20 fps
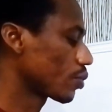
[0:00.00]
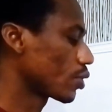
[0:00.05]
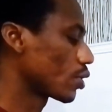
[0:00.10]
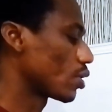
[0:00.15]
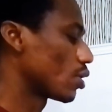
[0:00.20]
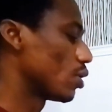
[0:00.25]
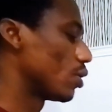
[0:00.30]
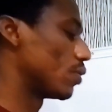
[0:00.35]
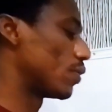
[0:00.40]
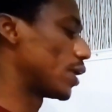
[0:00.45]

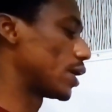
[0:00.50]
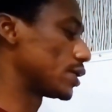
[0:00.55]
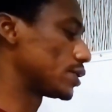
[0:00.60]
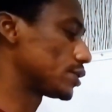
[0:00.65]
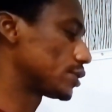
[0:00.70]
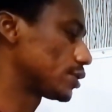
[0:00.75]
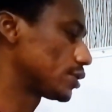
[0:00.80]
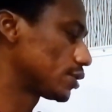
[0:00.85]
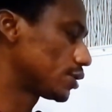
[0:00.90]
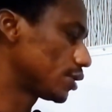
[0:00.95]
Alright,
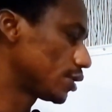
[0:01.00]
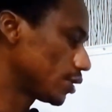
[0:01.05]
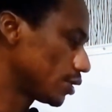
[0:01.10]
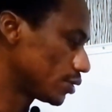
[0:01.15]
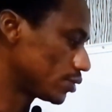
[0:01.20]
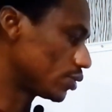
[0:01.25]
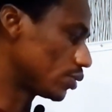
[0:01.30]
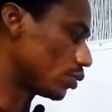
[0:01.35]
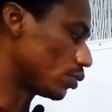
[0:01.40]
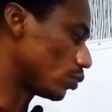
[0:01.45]

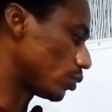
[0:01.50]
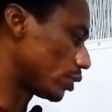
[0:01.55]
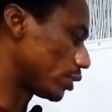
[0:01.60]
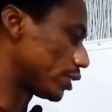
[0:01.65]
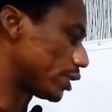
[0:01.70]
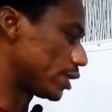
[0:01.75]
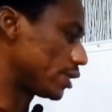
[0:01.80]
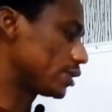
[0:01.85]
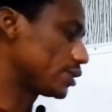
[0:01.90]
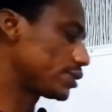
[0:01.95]
so with
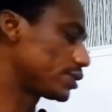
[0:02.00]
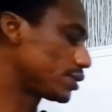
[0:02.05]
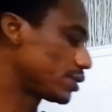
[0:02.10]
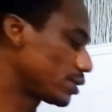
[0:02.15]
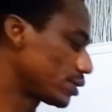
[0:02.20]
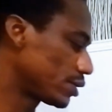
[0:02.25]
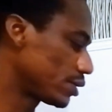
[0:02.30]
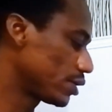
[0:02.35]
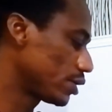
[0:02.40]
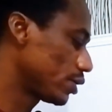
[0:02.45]
this
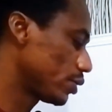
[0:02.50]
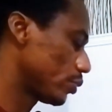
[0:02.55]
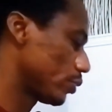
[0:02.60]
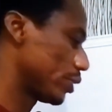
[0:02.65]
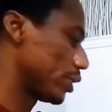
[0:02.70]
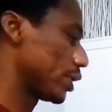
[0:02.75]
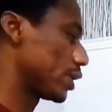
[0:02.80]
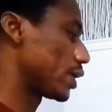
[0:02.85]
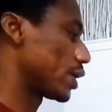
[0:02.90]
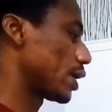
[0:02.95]
we
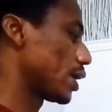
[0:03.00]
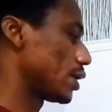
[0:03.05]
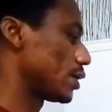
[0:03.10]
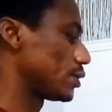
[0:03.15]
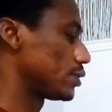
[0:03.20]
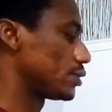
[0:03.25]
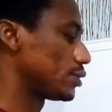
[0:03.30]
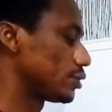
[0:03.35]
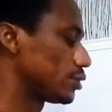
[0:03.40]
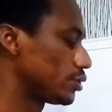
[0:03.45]

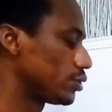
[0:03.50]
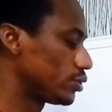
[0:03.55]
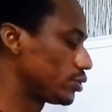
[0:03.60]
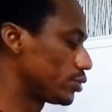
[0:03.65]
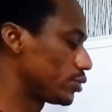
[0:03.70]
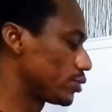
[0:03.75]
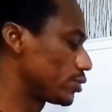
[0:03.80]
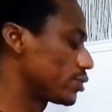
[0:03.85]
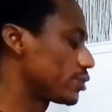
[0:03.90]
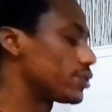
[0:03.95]
can
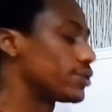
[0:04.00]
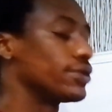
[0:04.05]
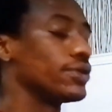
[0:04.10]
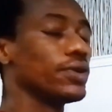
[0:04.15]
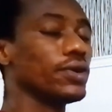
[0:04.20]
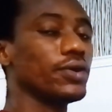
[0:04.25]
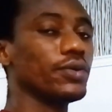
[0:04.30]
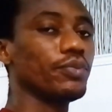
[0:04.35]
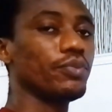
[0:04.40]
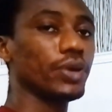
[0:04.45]
use
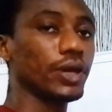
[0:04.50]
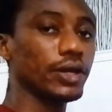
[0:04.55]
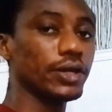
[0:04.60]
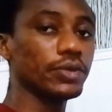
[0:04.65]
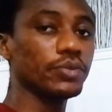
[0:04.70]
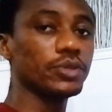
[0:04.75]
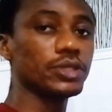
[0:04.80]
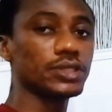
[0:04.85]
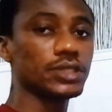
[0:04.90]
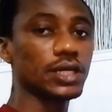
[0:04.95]
the
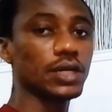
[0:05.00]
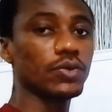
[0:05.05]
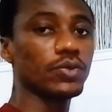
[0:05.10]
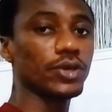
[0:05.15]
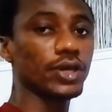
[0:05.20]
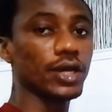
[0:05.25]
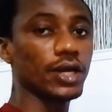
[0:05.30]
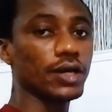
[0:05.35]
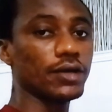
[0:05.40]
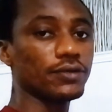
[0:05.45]
perimeter we
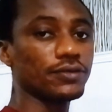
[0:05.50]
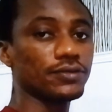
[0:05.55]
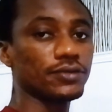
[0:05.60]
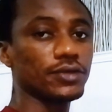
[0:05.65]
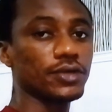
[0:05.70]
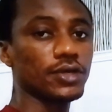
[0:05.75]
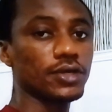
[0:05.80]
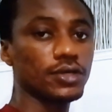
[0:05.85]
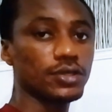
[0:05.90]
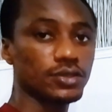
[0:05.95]
have
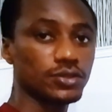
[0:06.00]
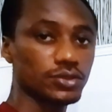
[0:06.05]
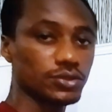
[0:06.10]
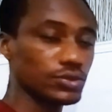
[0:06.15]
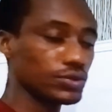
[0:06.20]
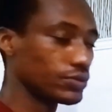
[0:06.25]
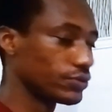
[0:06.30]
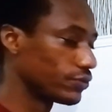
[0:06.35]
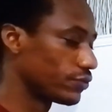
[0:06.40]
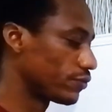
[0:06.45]

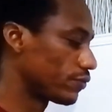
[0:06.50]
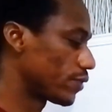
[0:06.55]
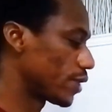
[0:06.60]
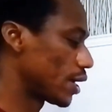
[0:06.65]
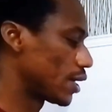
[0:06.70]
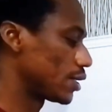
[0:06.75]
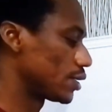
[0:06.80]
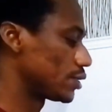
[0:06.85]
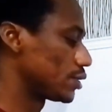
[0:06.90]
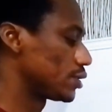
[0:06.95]
to
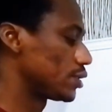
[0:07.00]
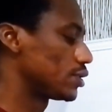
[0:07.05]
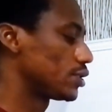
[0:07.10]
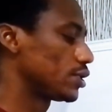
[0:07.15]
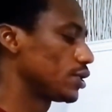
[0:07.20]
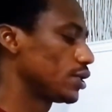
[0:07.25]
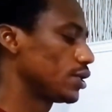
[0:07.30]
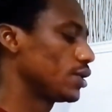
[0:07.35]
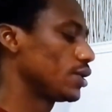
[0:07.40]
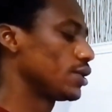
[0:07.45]
find
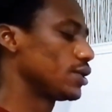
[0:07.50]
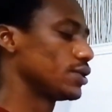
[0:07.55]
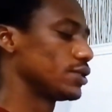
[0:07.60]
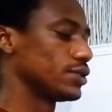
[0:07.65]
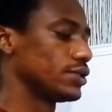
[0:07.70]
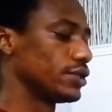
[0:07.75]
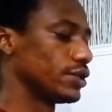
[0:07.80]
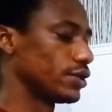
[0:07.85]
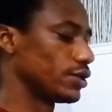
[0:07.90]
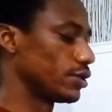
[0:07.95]

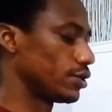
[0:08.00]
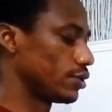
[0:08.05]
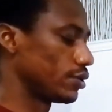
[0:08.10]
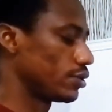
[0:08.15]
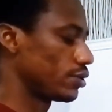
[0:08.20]
the